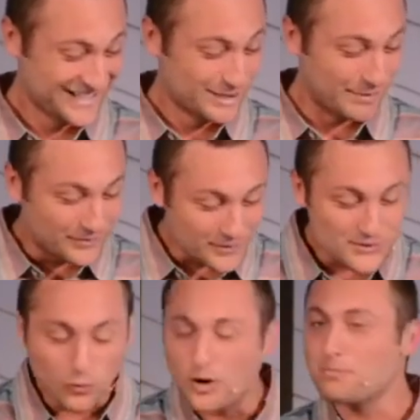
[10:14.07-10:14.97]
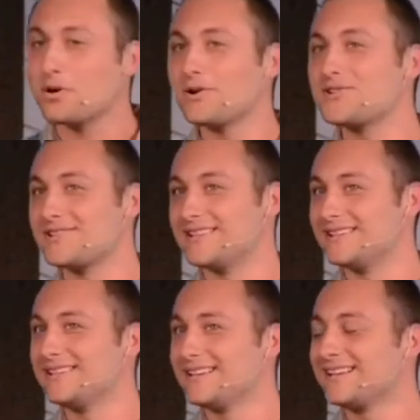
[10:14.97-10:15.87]
But there's one
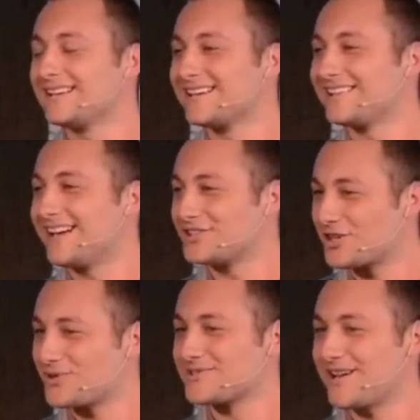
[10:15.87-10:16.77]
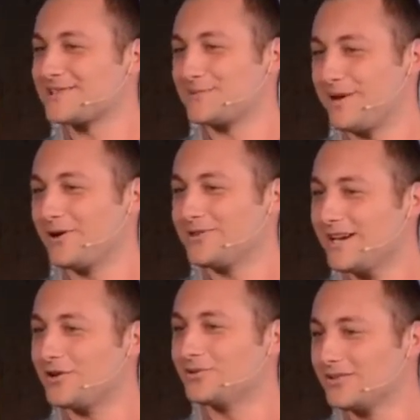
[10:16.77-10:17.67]
person that chose not to bow
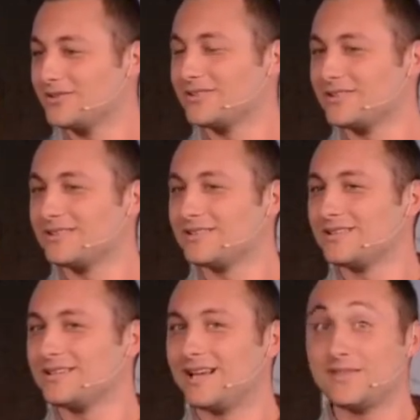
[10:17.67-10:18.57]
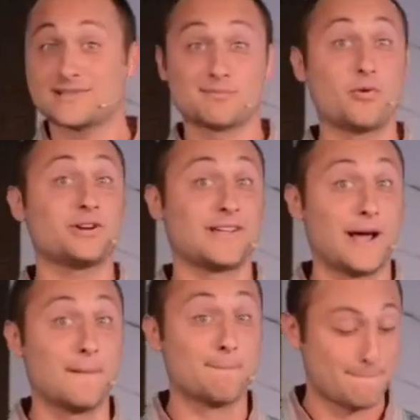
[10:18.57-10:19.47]
down, and that's Mordecai.